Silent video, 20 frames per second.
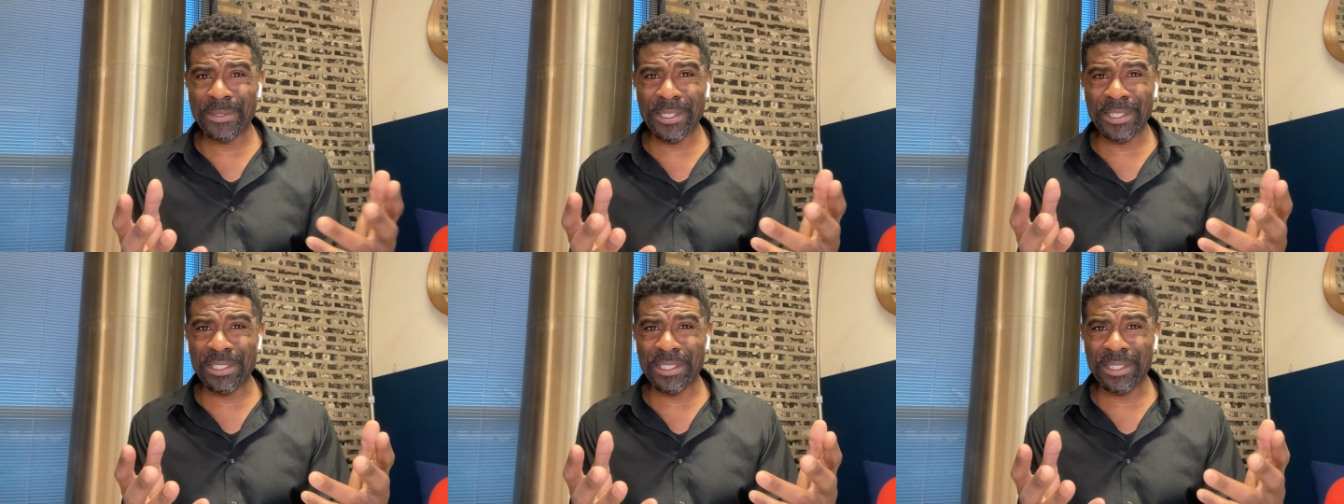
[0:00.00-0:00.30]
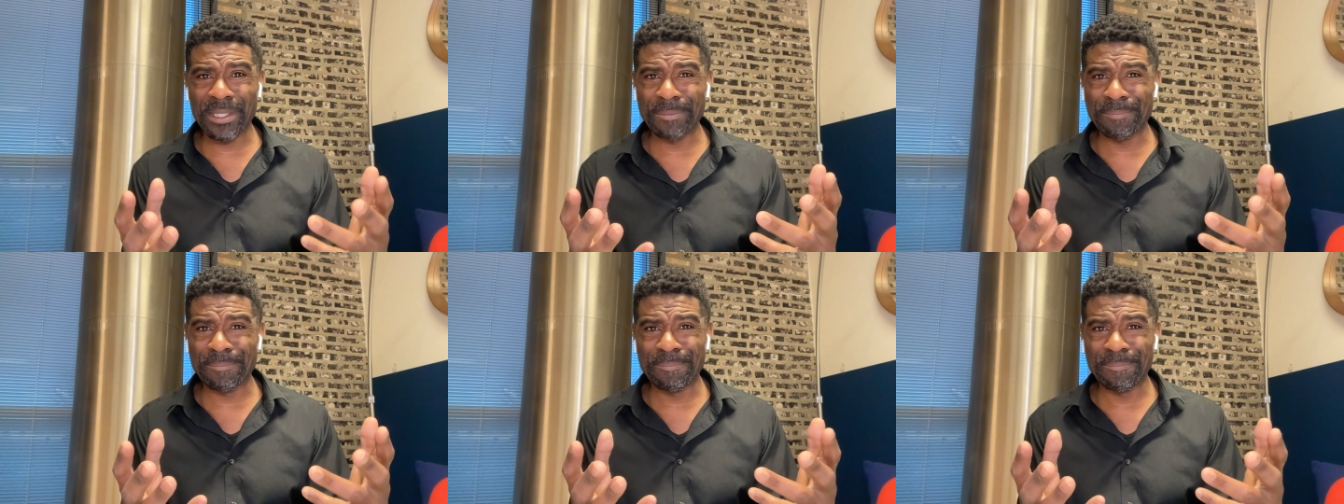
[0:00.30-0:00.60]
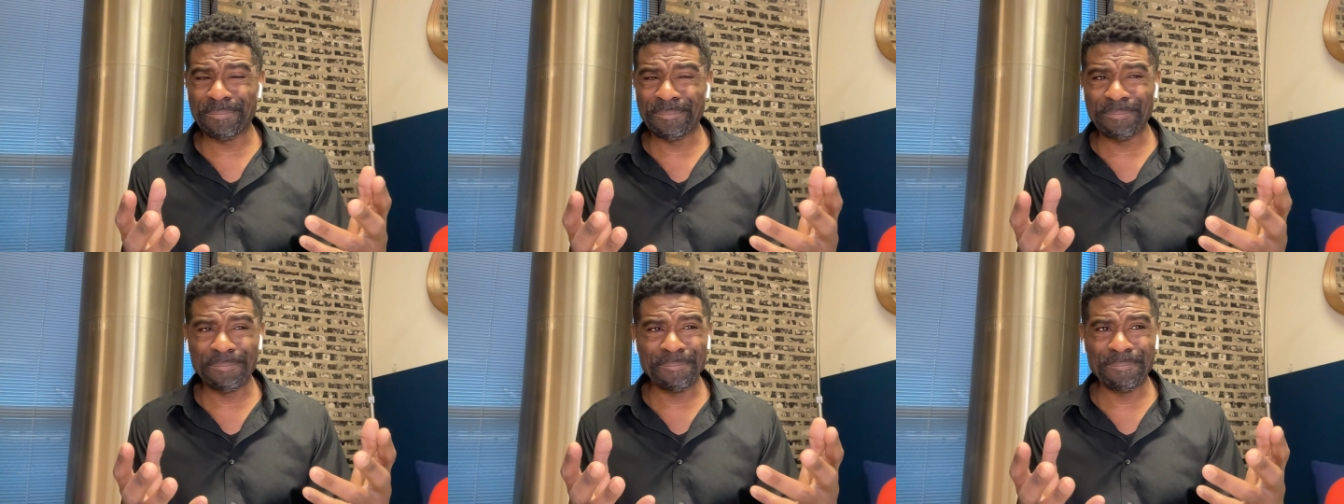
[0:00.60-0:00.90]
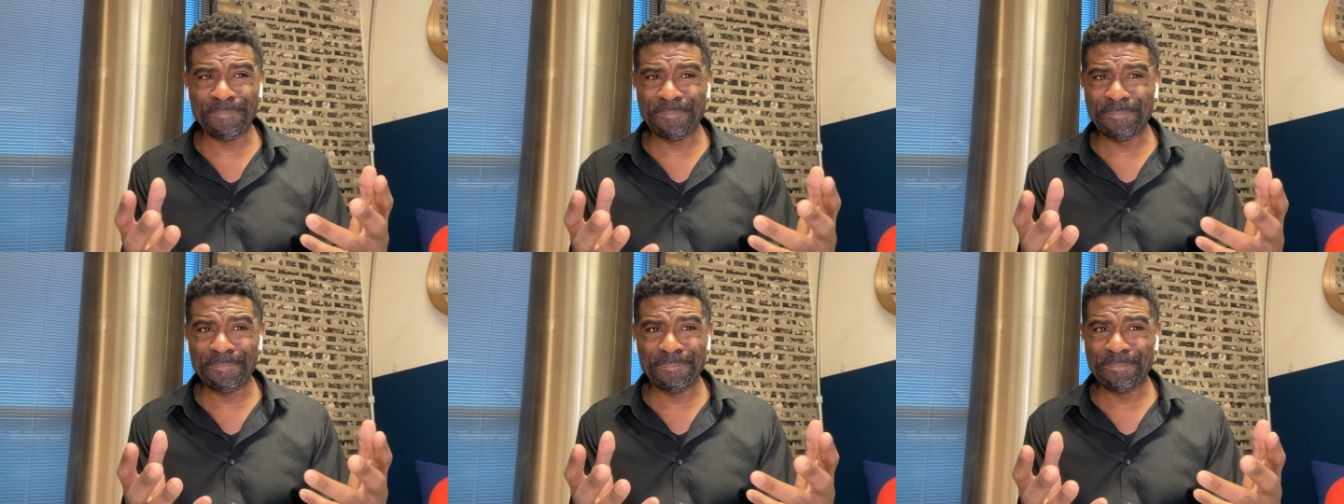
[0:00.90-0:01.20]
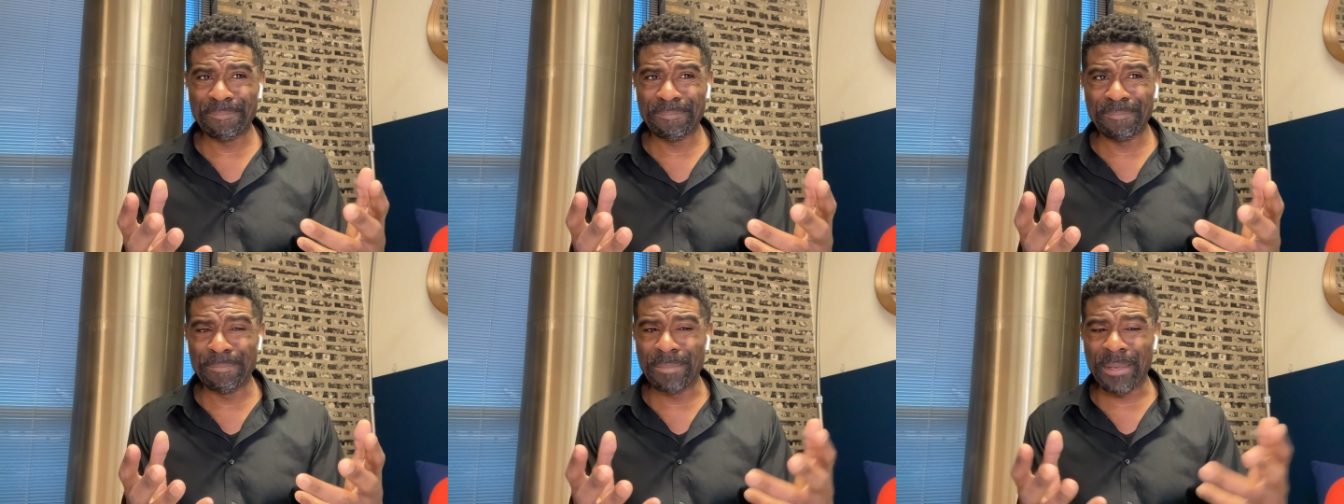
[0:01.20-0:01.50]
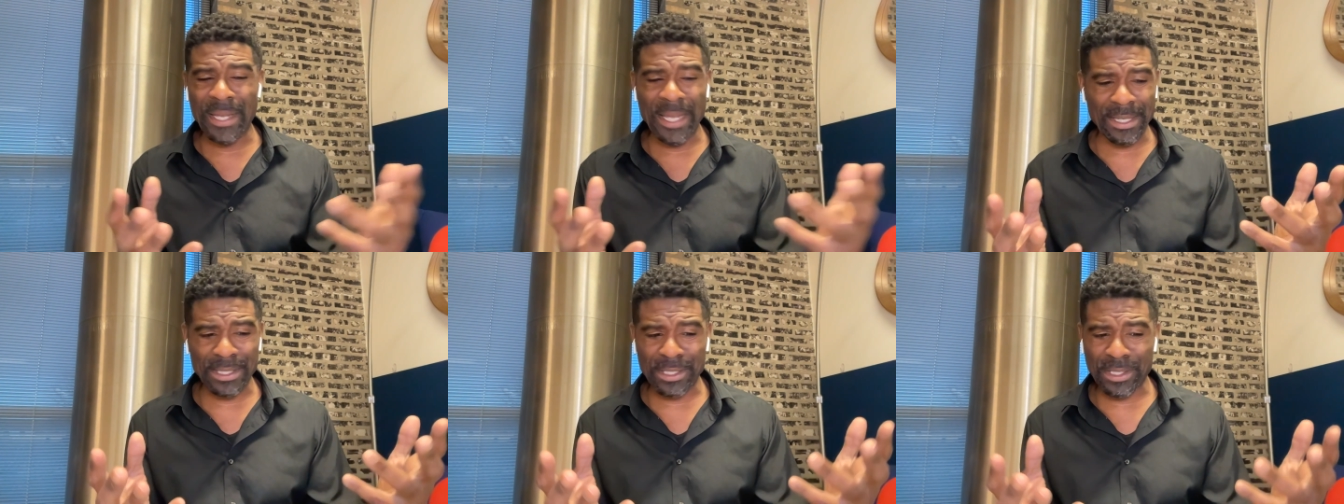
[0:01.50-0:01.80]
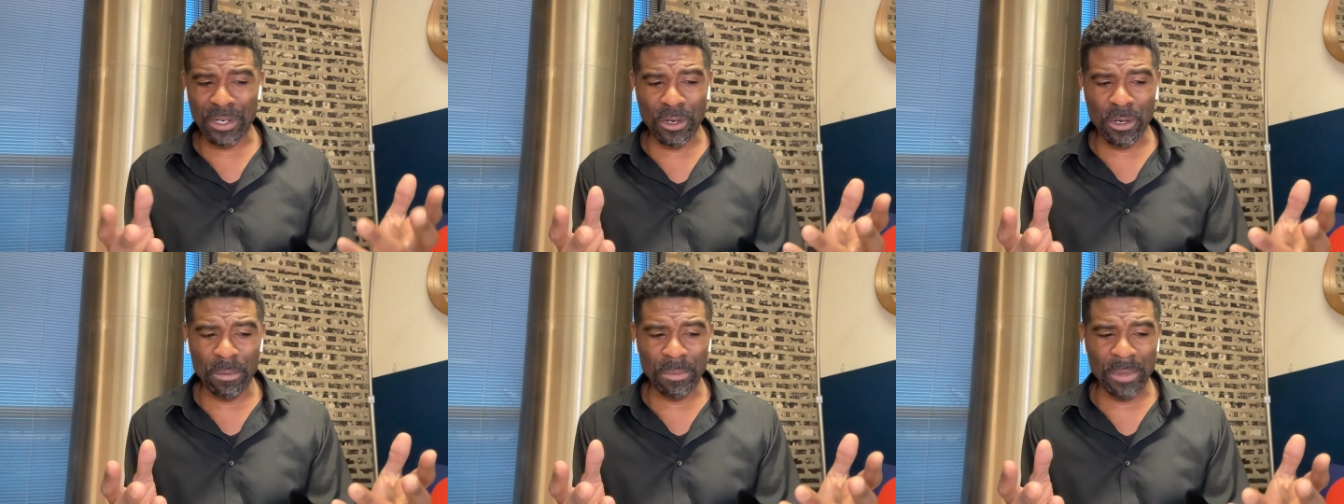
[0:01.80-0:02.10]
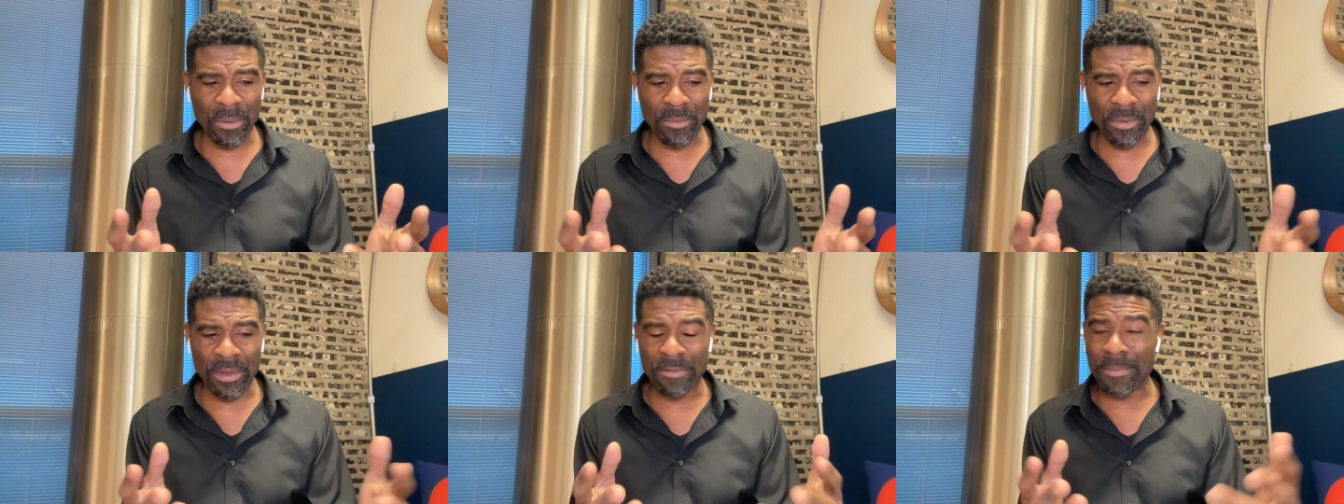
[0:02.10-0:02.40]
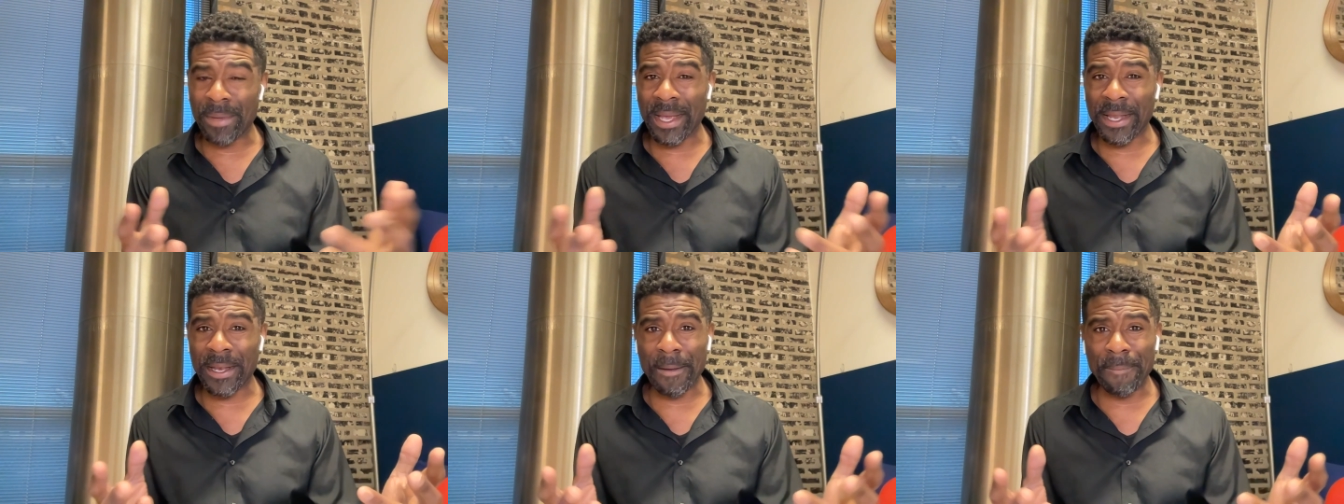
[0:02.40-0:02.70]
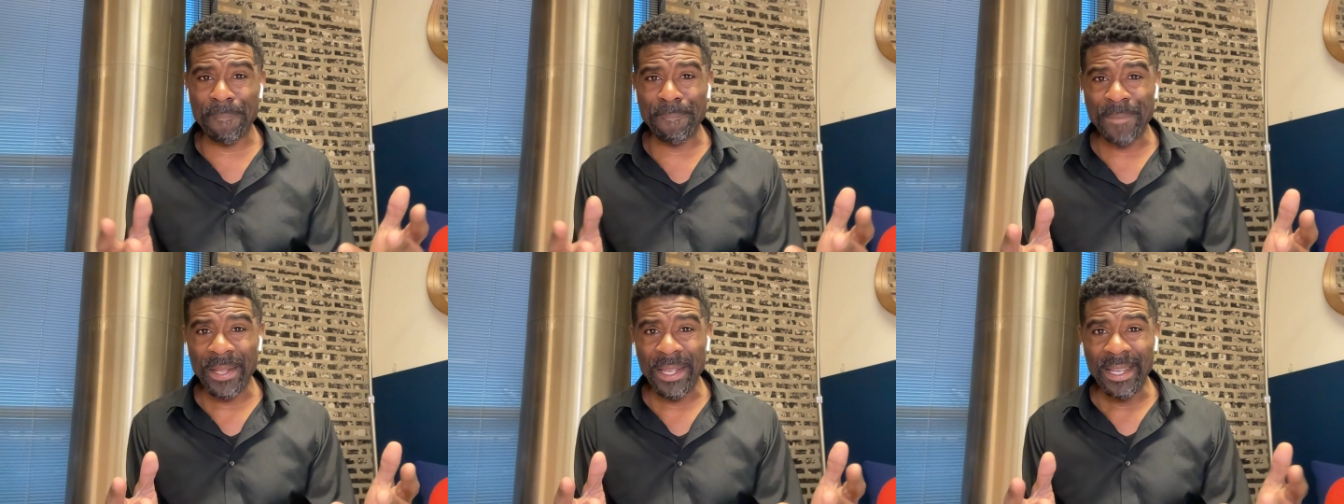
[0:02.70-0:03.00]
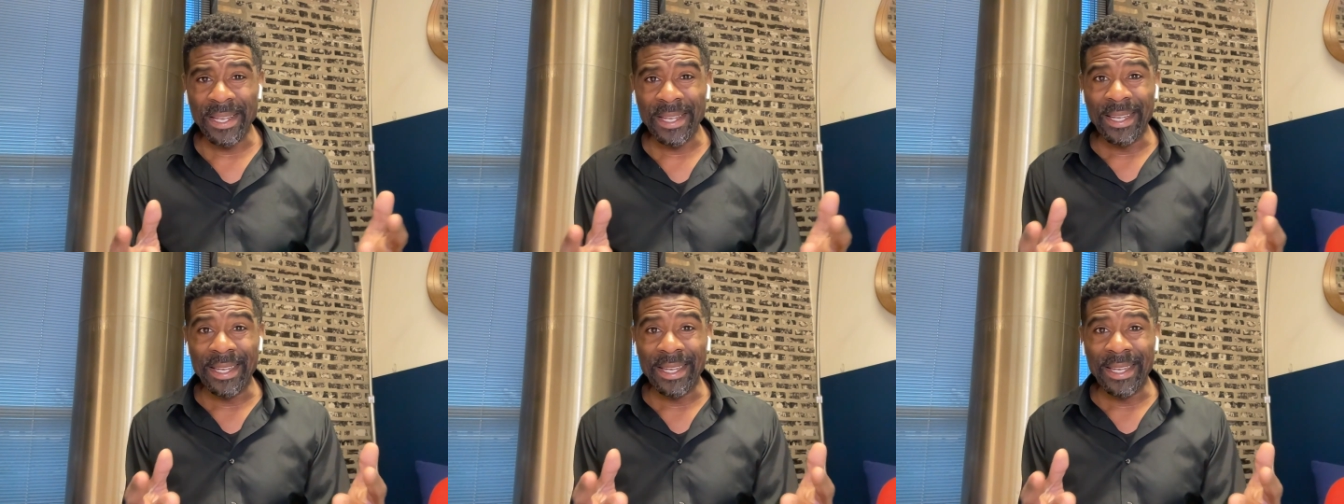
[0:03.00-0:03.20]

such a BS term that we've made up.